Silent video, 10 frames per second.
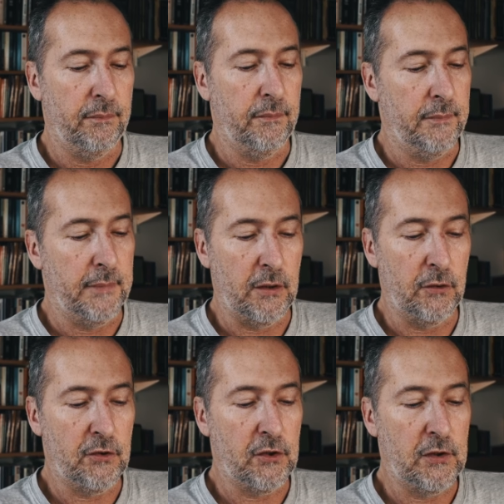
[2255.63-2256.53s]

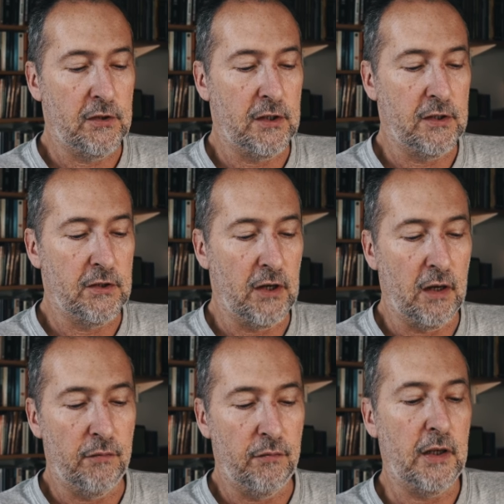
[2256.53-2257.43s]
Because Christians
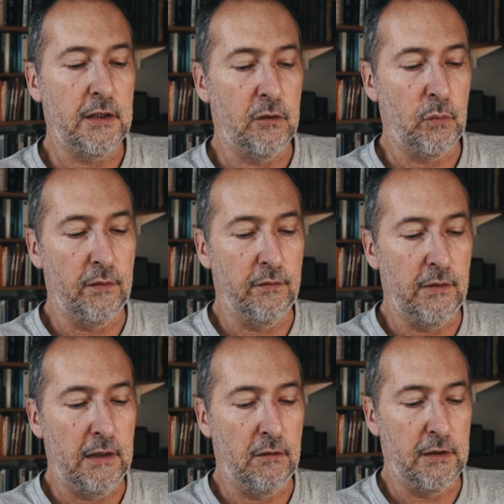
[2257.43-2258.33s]
are flooded with
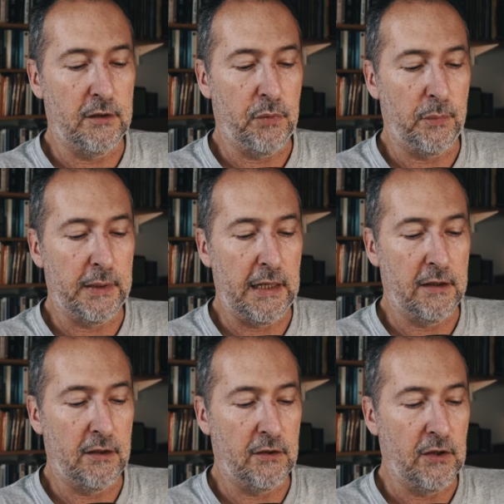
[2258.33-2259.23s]
various
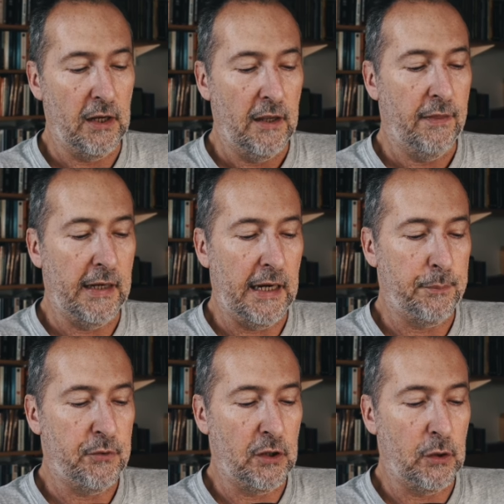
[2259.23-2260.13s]
propagandas, they
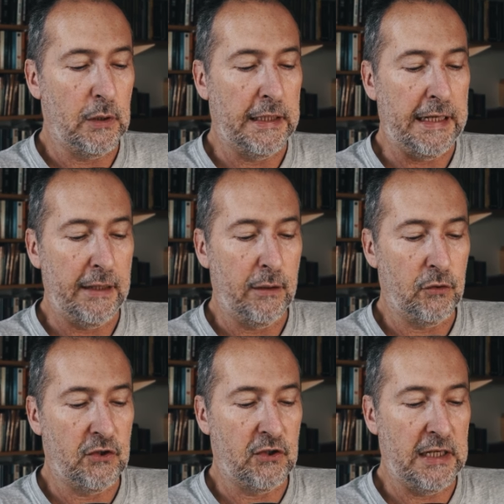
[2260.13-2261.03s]
absolutely cannot
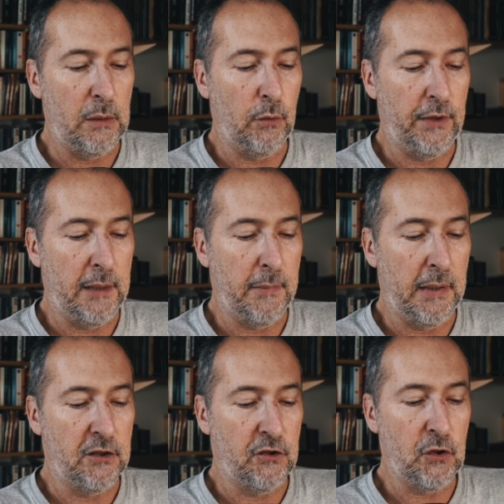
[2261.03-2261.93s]
see what they
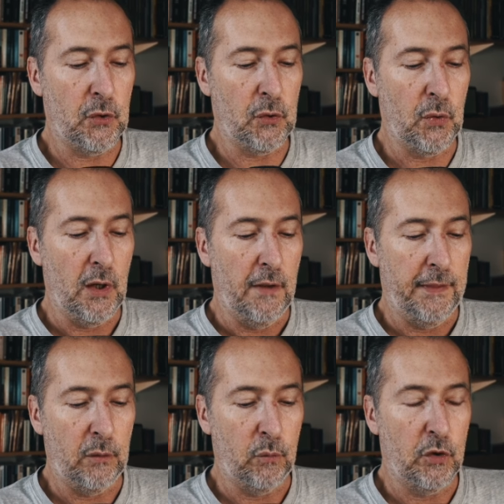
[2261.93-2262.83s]
might do
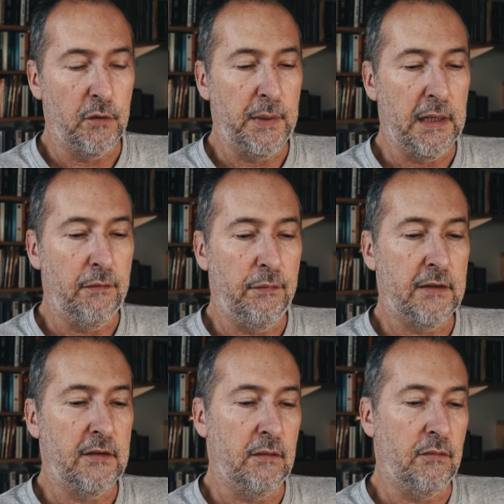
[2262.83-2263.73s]
that would be
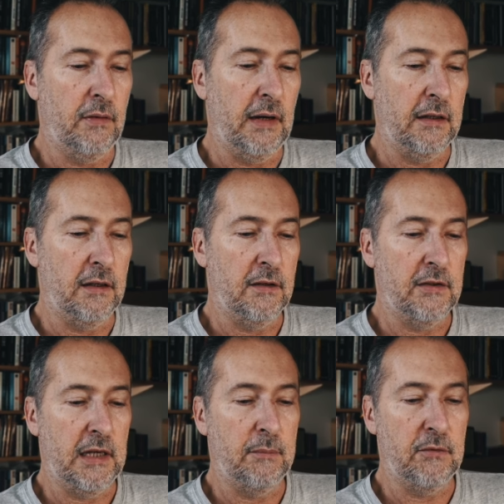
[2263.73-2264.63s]
effective and at the
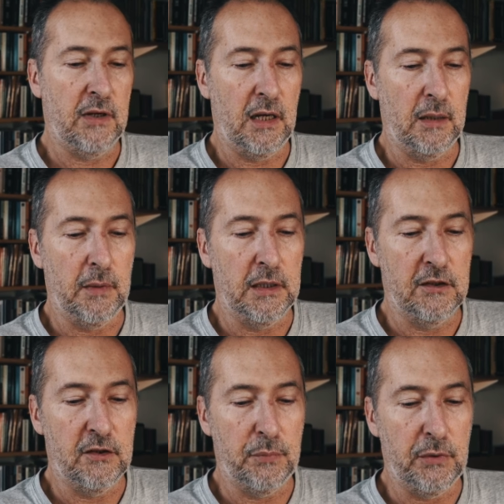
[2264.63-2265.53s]
same time an
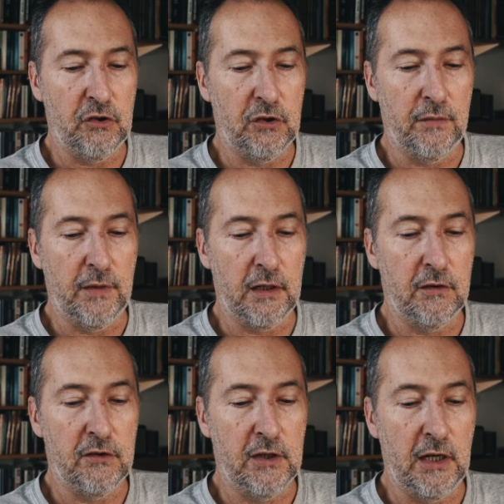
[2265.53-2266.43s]
expression of their
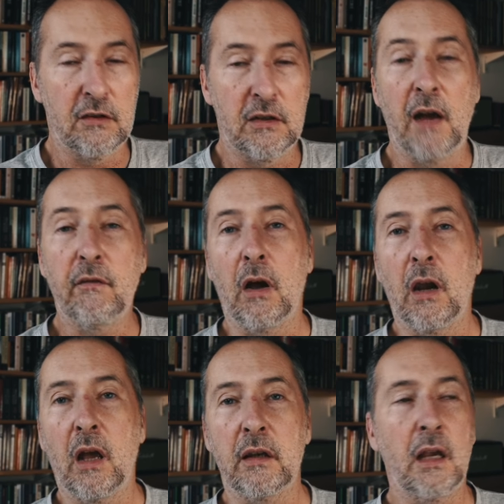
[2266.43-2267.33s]
Christianity. I've got an
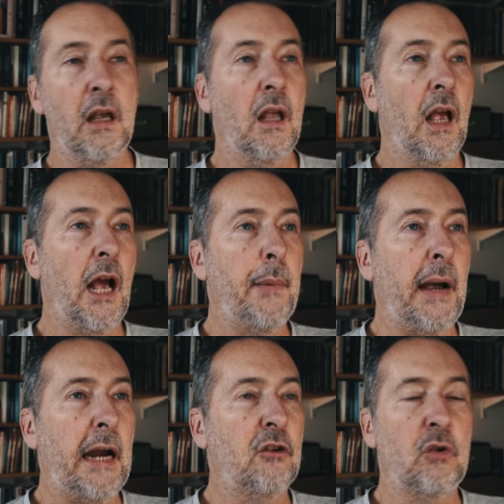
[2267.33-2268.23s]
idea. How
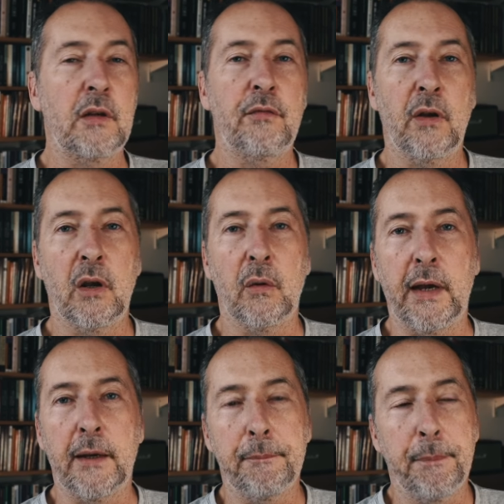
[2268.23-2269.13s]
about actually follow
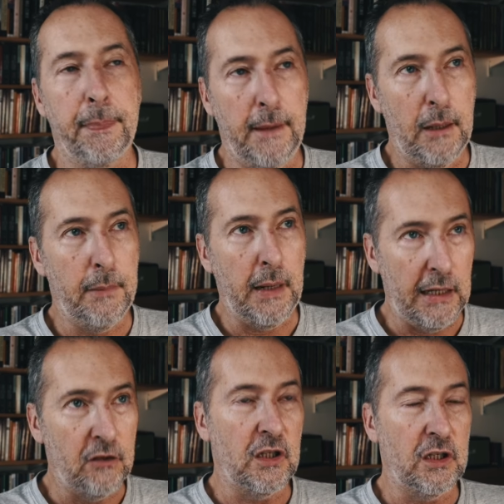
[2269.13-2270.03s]
it? How about
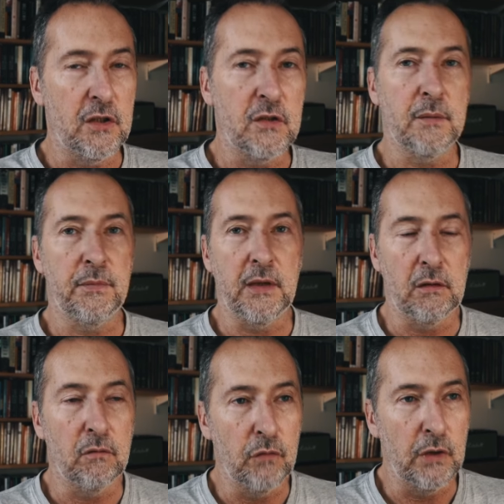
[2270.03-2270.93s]
actually do
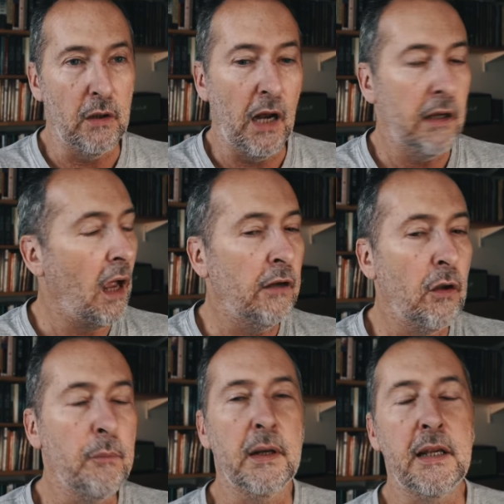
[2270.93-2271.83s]
something real? I
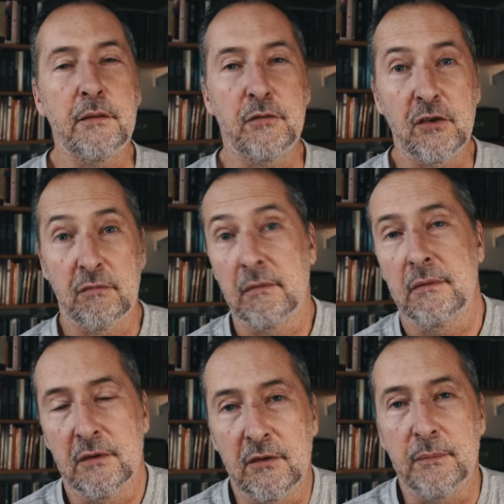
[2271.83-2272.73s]
don't believe, just
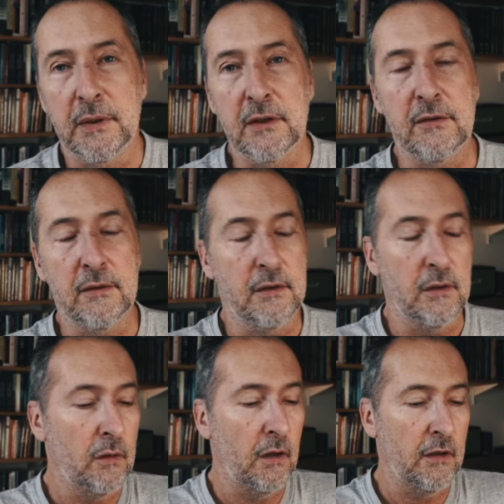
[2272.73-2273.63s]
as a
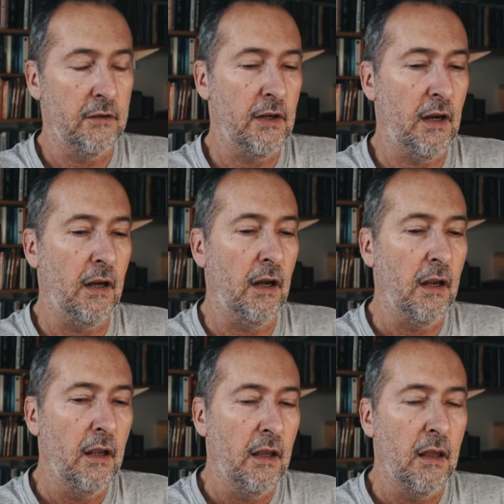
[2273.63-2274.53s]
person, an aside,
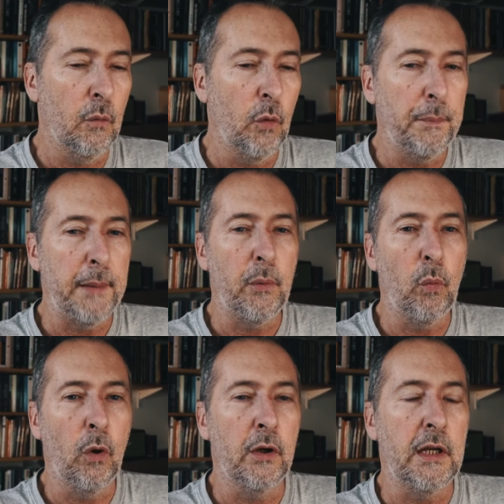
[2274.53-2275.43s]
that what people
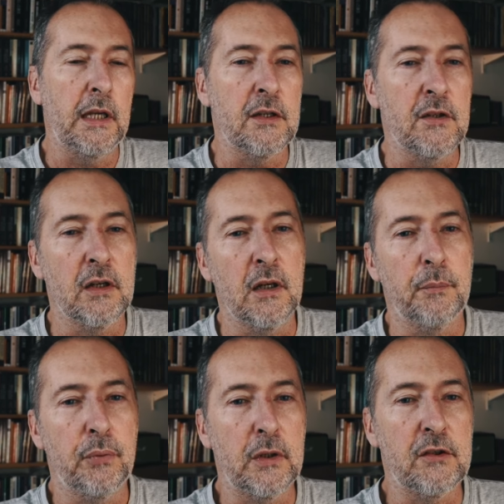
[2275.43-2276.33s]
want is
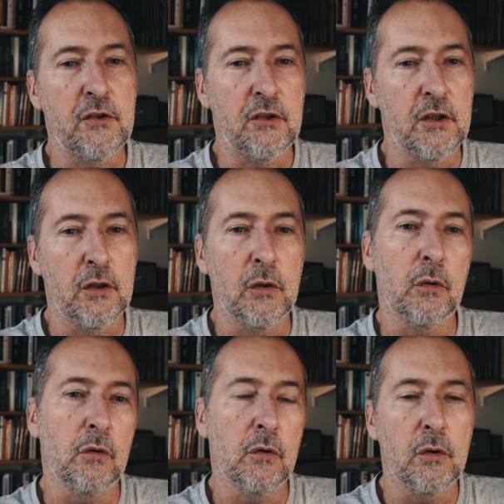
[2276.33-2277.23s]
priests
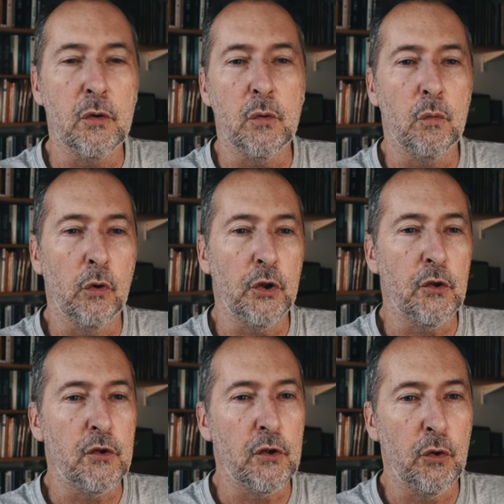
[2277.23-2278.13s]
who want
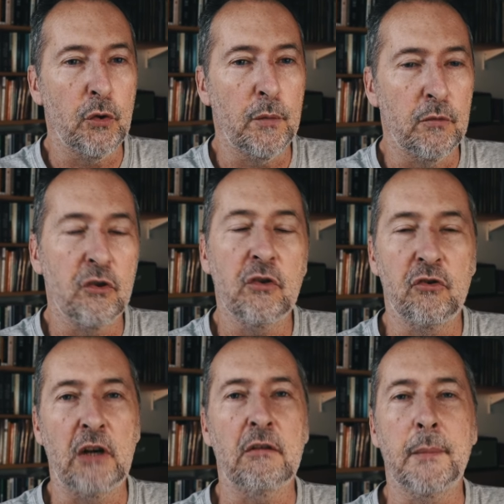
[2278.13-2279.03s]
you to call them
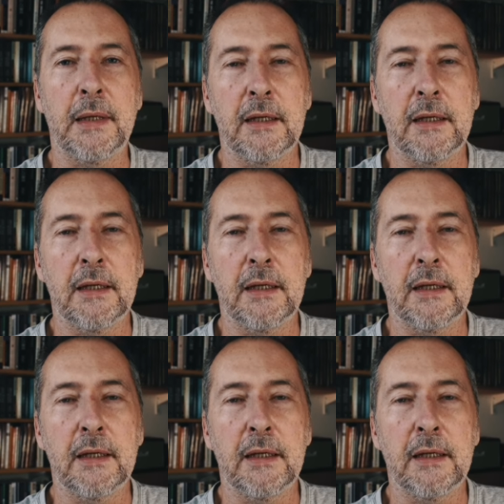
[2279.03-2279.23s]
Jeremy